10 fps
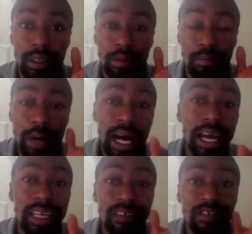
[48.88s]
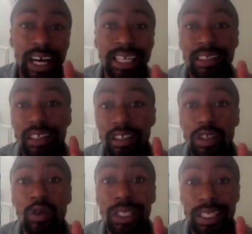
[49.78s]
My advice to
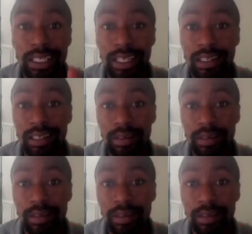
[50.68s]
you is this.